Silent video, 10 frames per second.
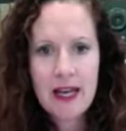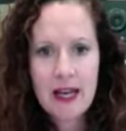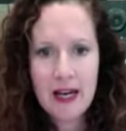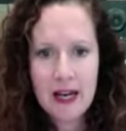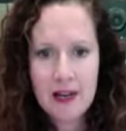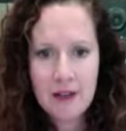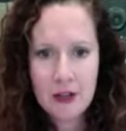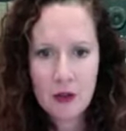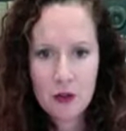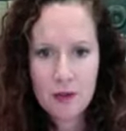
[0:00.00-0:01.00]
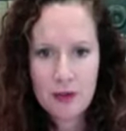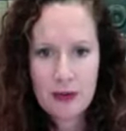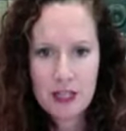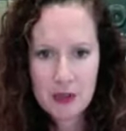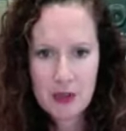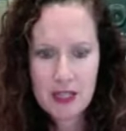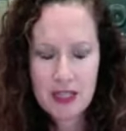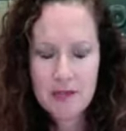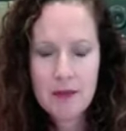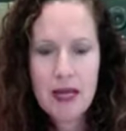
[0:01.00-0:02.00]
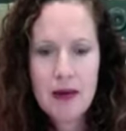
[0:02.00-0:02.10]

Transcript: and I have a group for my street team.